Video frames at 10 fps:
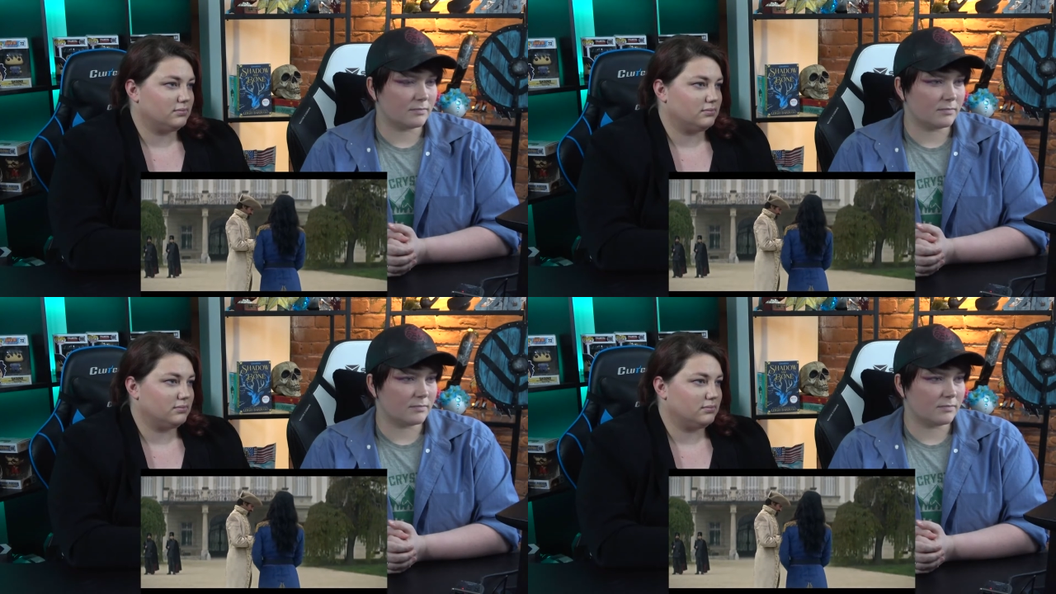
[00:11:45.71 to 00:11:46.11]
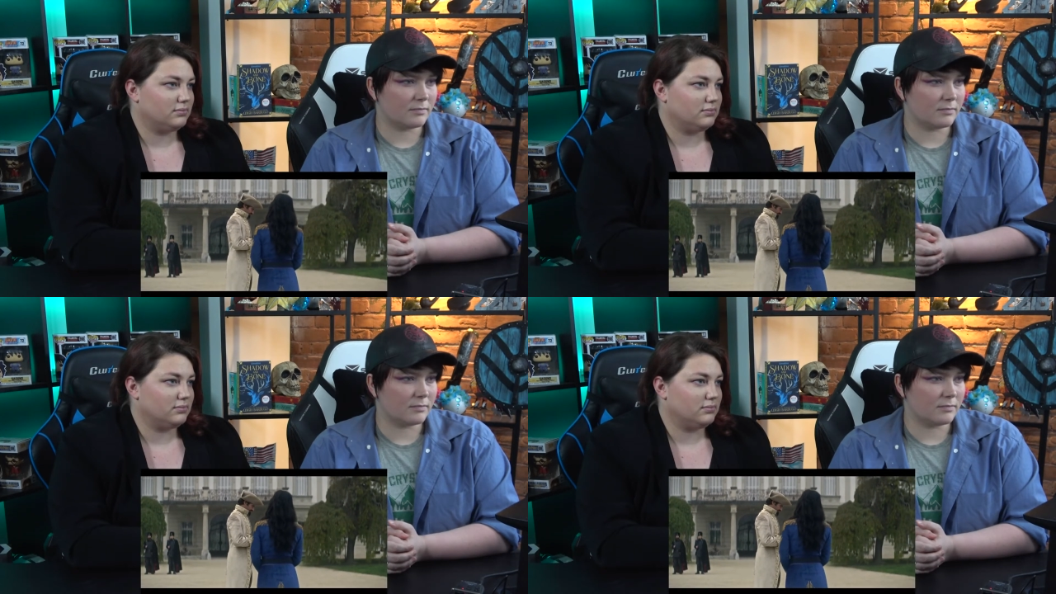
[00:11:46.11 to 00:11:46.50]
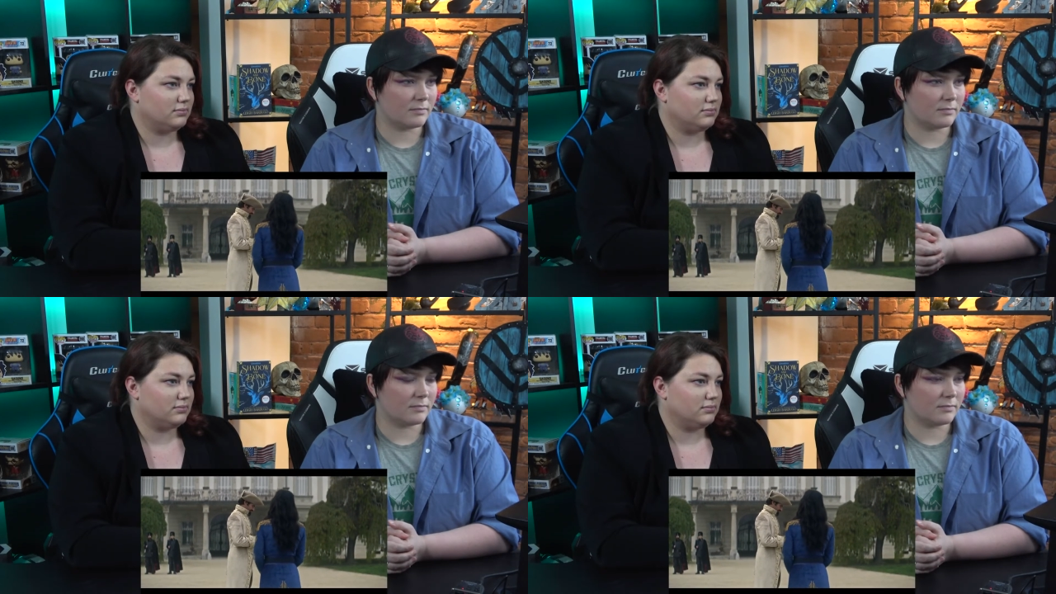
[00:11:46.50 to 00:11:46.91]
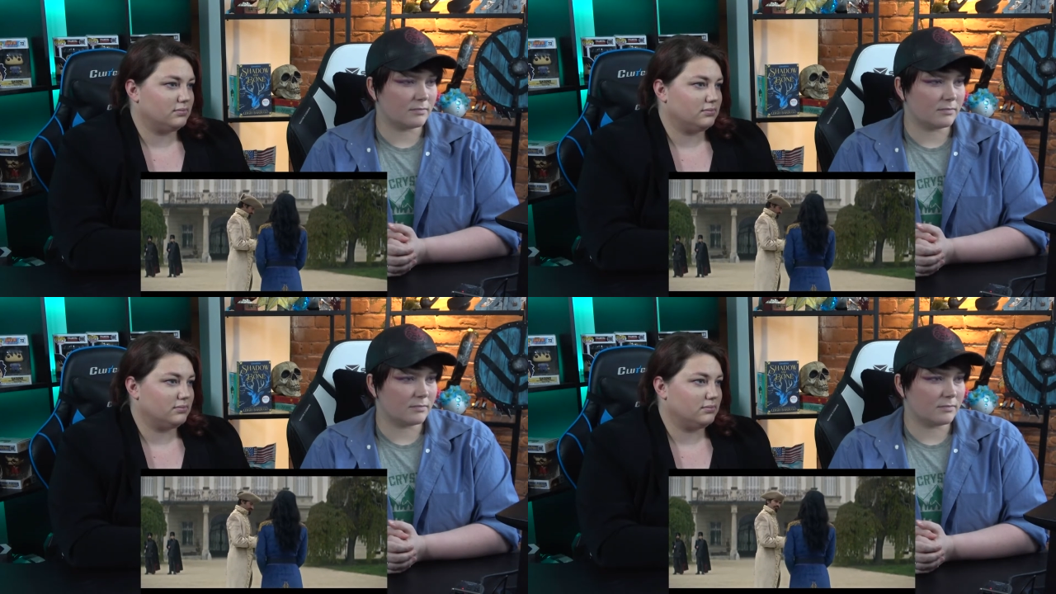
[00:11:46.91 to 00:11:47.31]

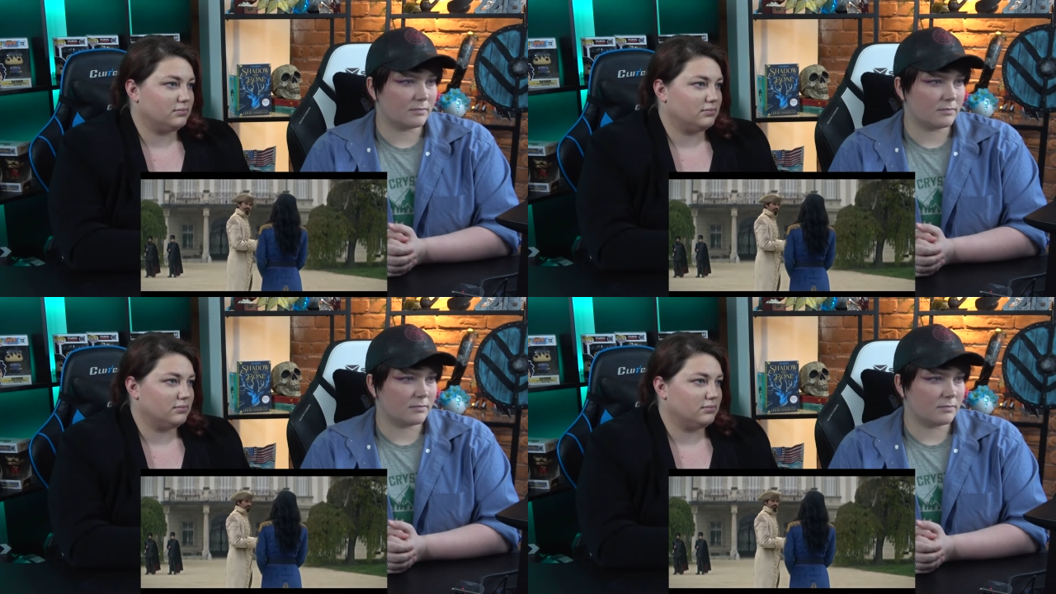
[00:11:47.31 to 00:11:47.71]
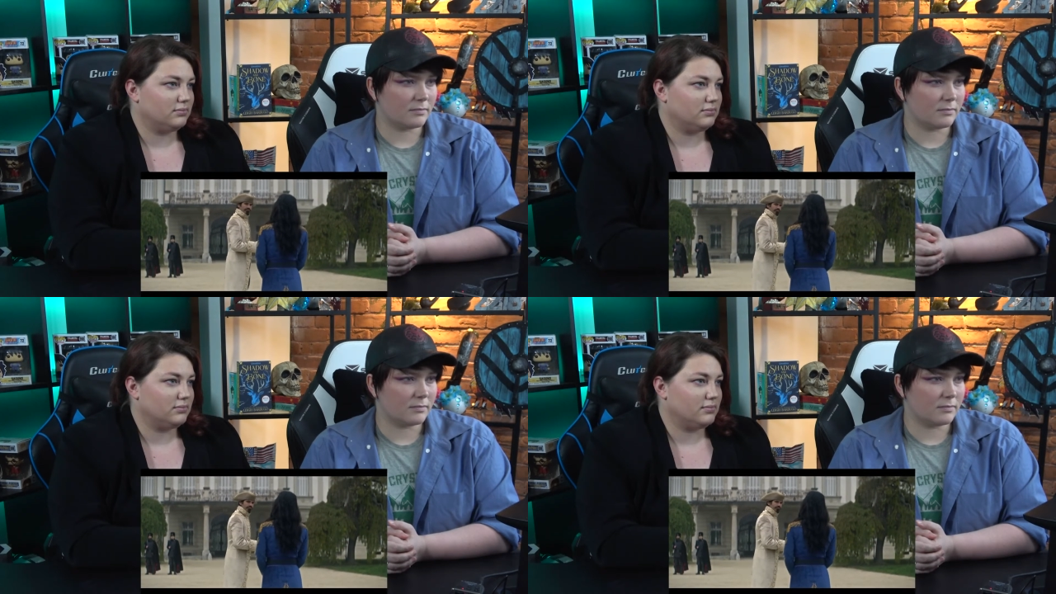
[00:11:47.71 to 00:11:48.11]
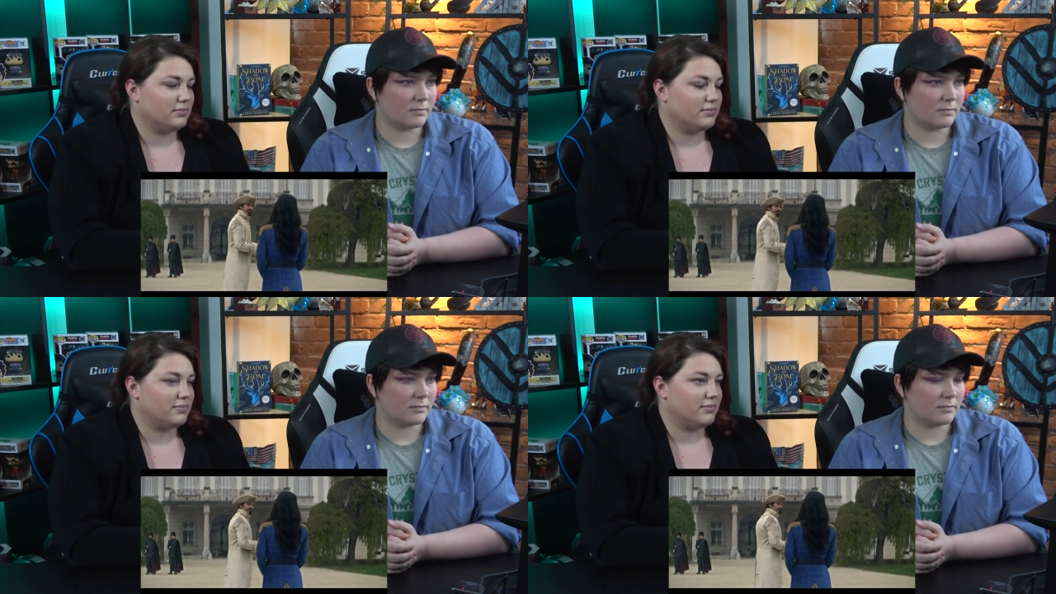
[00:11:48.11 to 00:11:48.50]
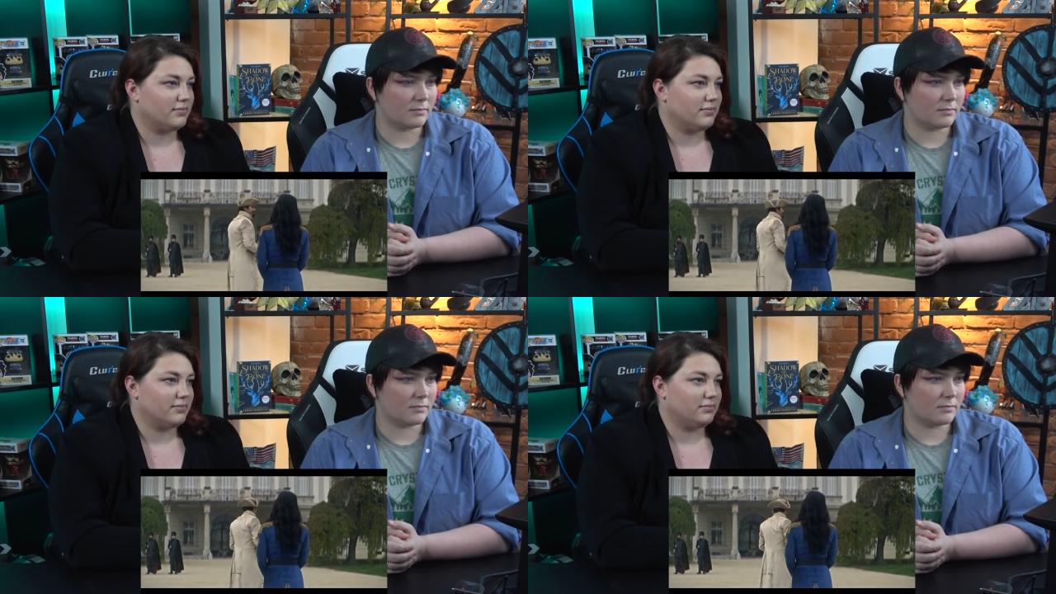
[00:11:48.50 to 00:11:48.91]

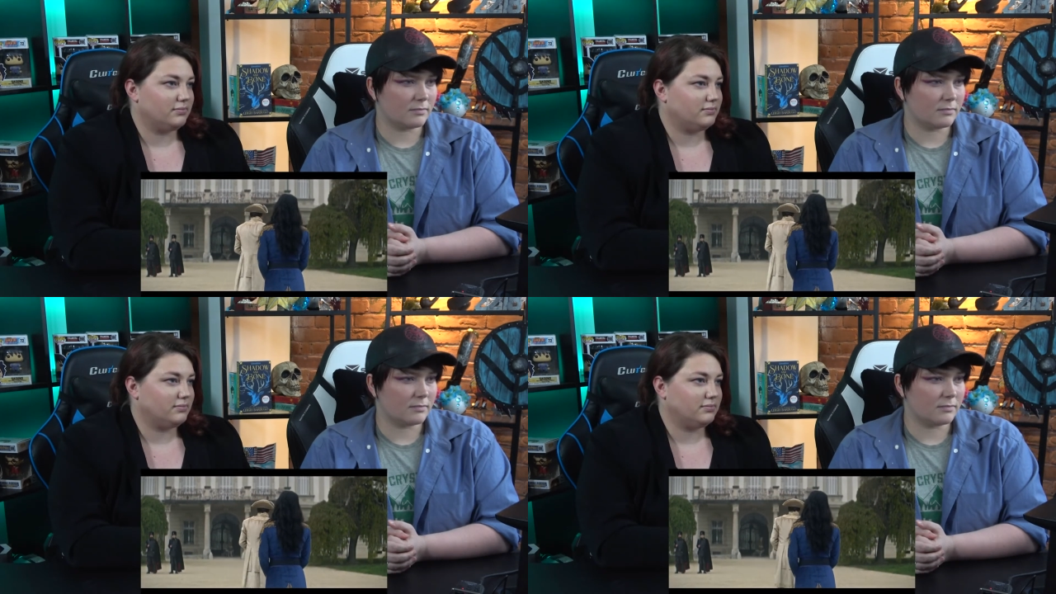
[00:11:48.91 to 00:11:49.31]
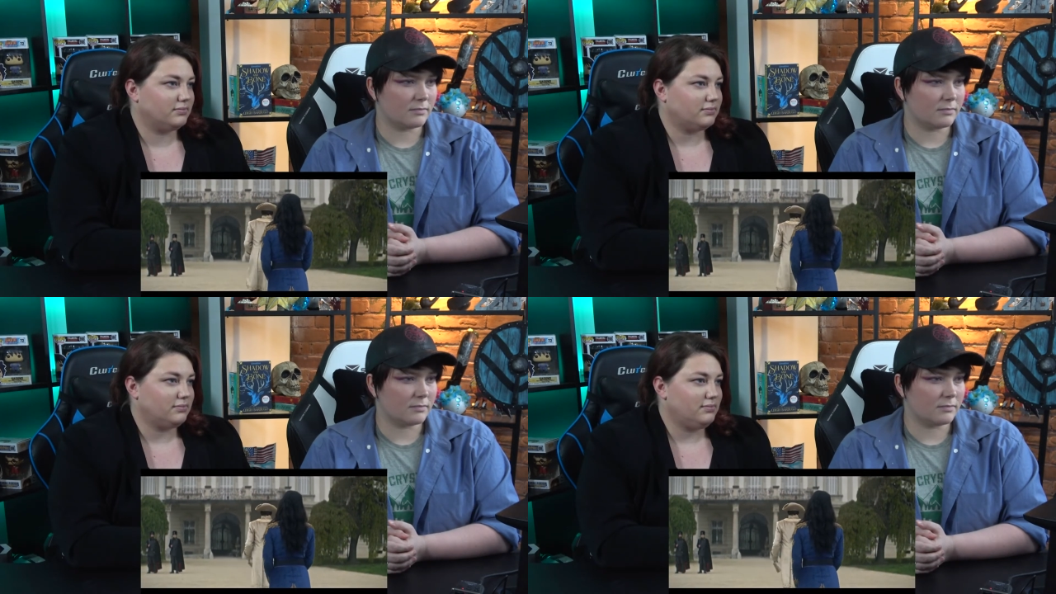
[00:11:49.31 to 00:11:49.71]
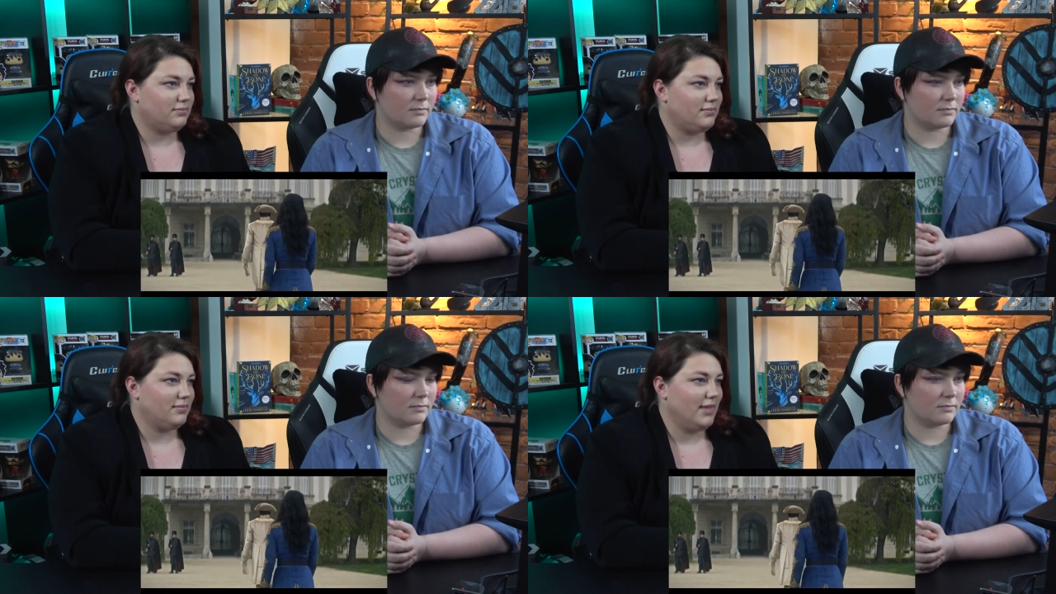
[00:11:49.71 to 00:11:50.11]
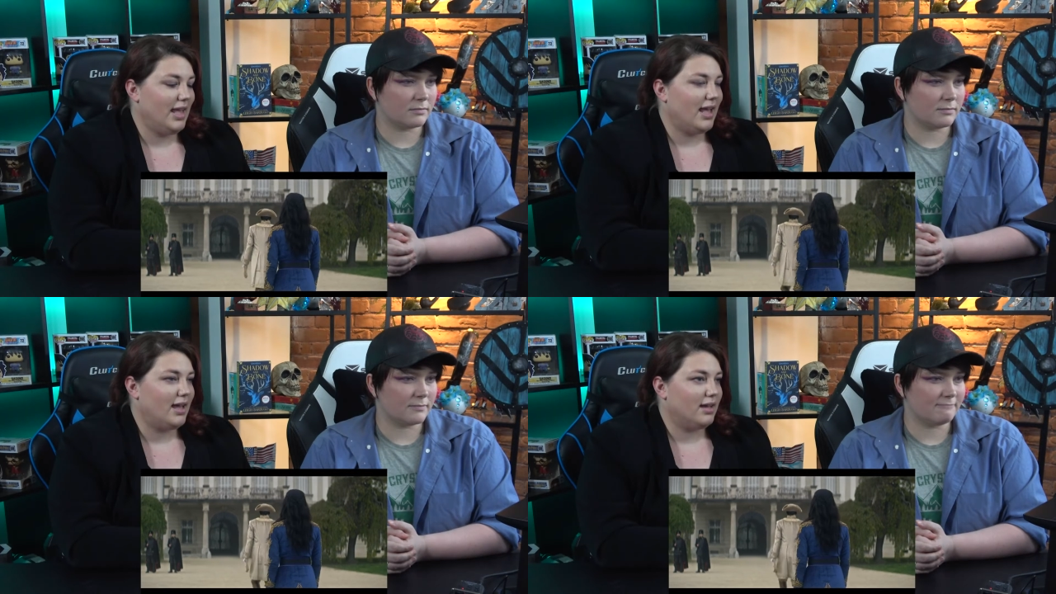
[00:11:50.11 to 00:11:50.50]

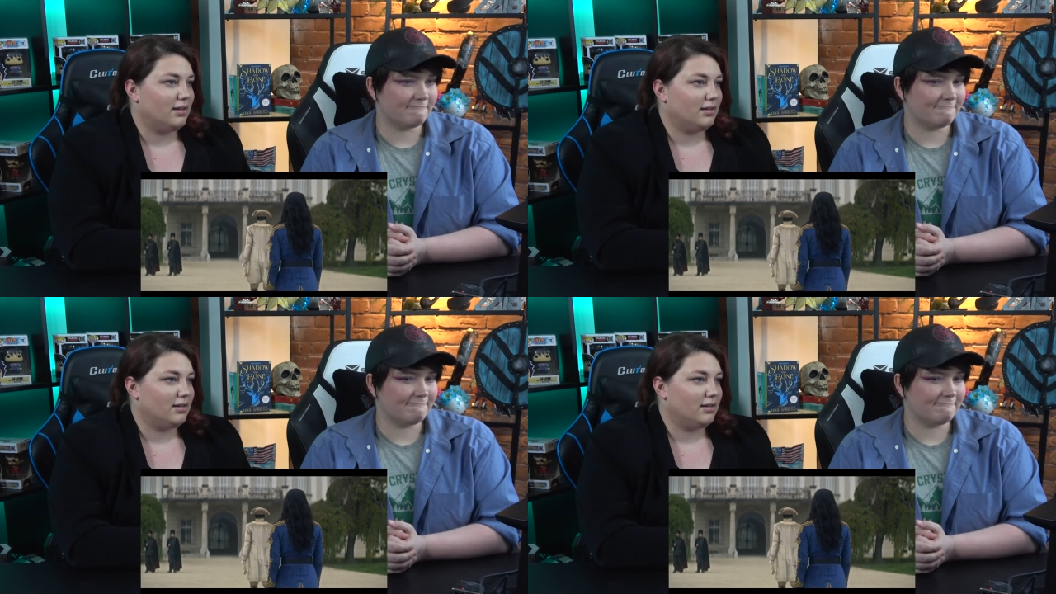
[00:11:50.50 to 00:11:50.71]
Nobody speaks.